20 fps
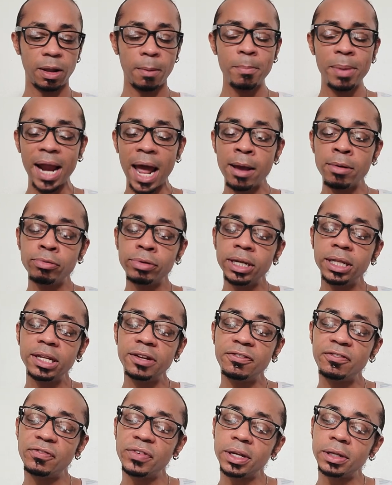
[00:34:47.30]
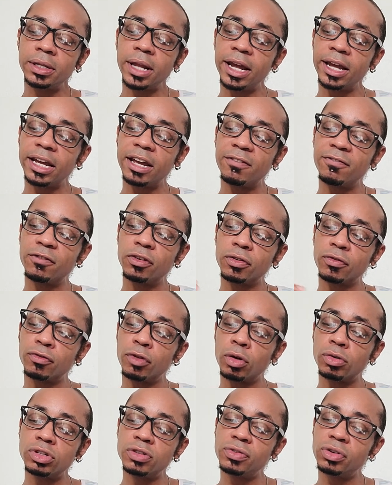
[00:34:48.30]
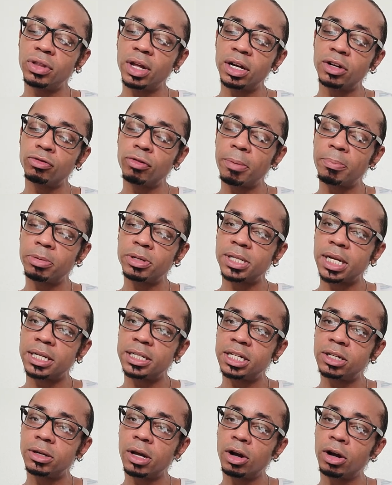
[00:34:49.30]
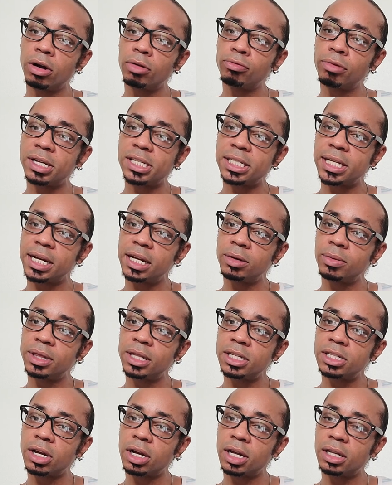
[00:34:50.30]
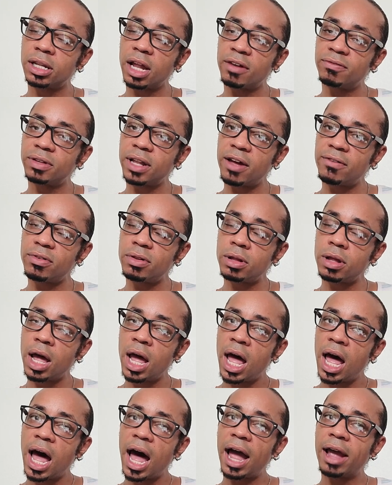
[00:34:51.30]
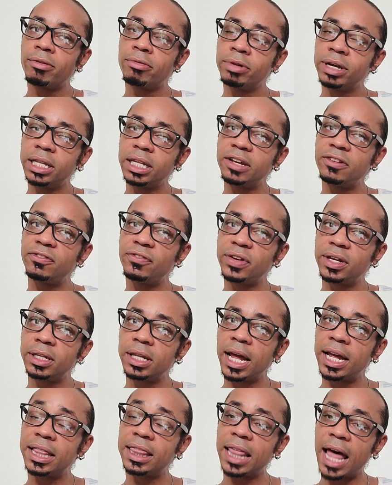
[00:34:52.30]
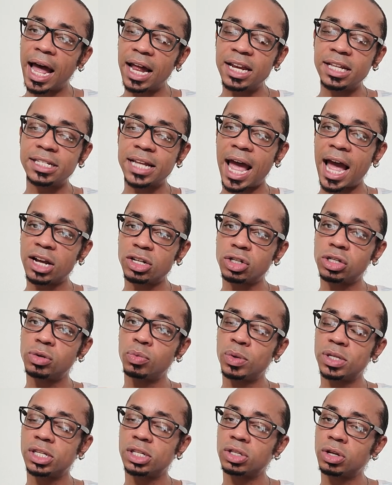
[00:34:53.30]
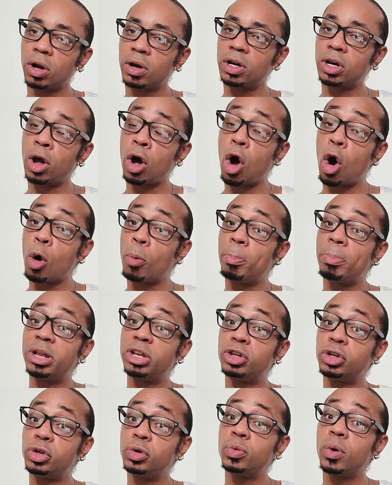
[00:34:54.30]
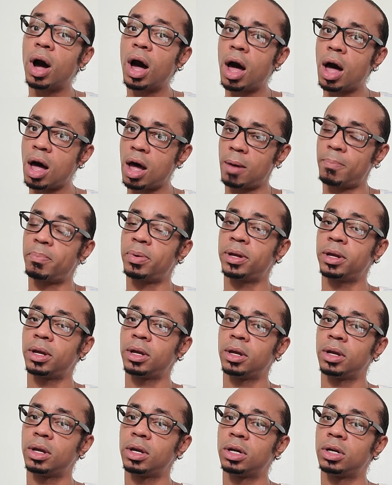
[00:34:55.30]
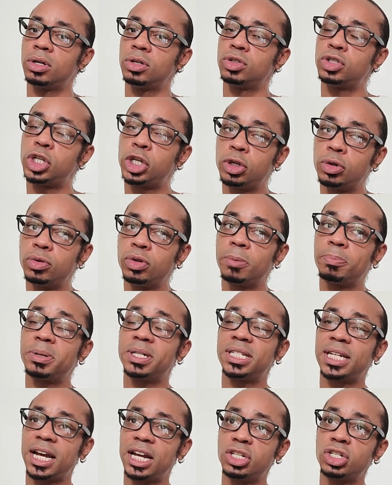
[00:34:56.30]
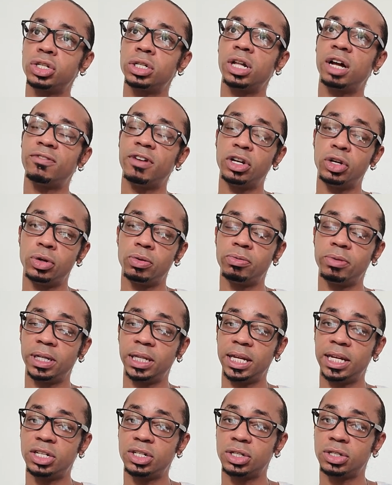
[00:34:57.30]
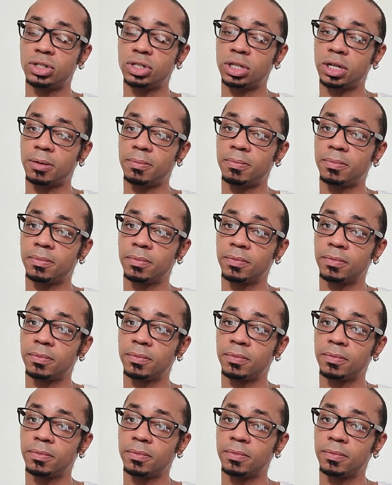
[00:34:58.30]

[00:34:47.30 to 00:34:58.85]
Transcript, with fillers: But I really feel like, if, for those of you that are representing or resonating with this on a love level, I really feel like that is actually what's starting to open you up to the potential of a new relationship.